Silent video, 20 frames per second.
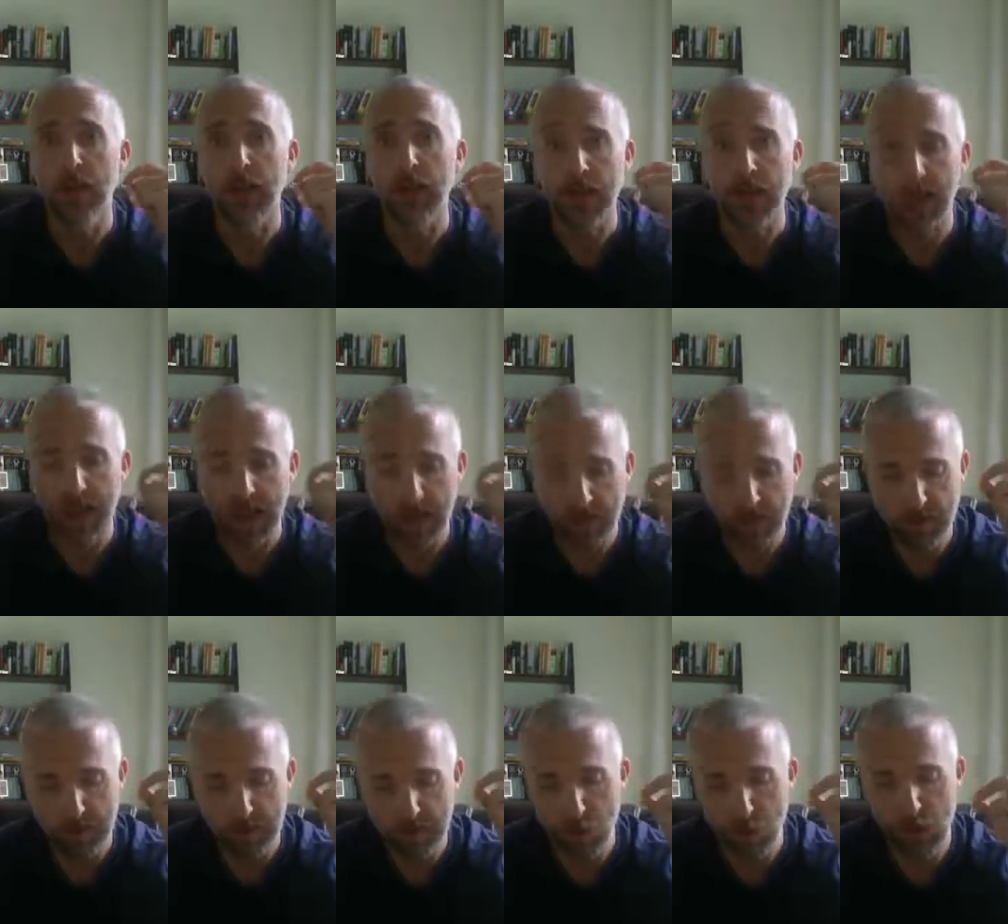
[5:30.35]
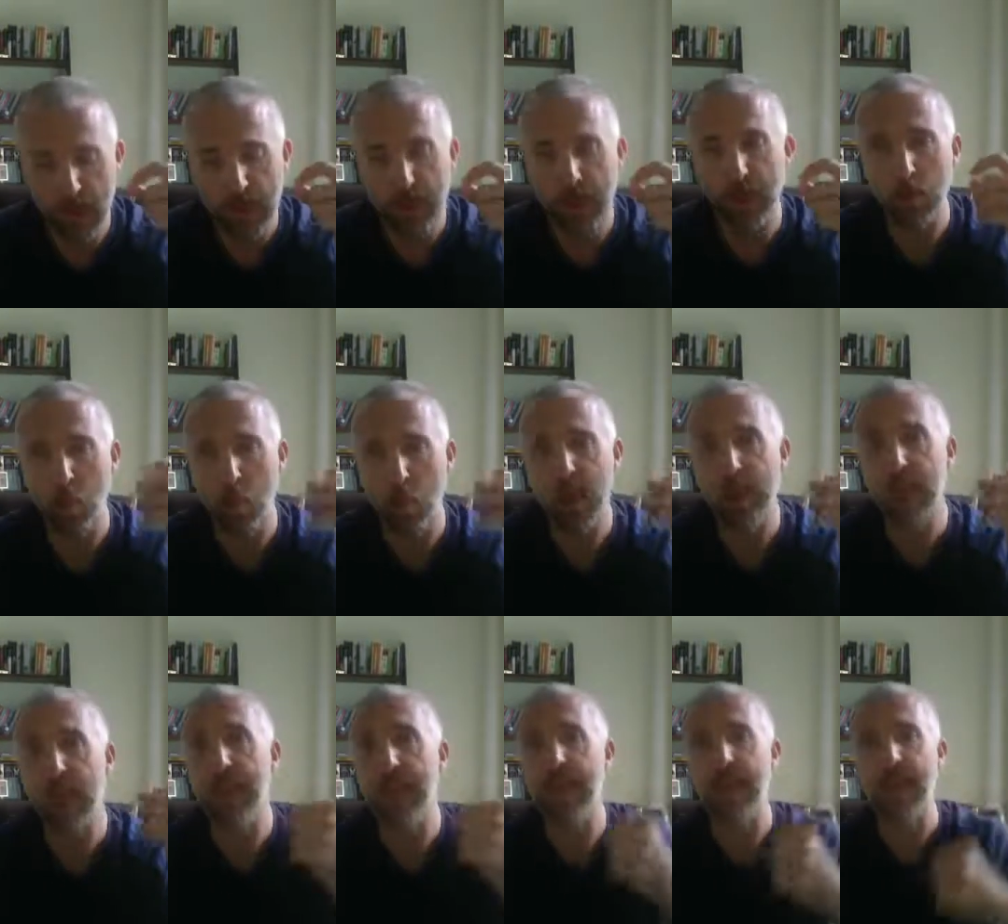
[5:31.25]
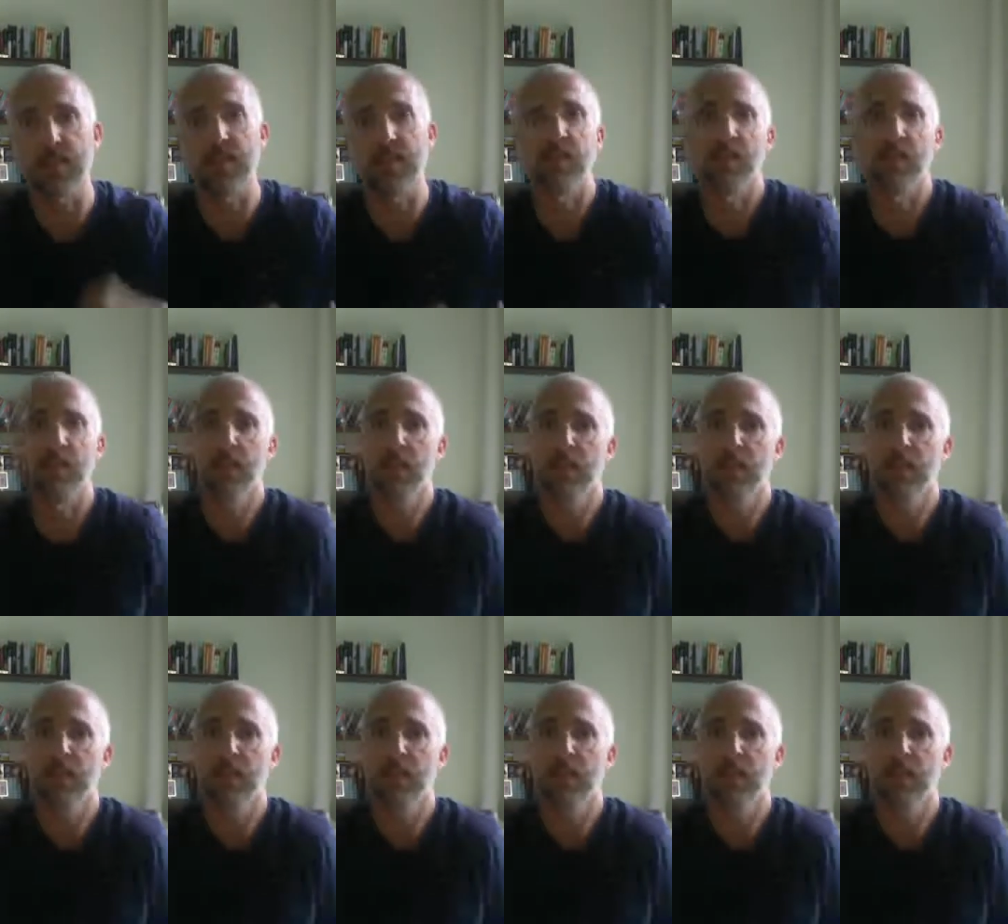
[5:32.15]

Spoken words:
and have those weekly reconnects,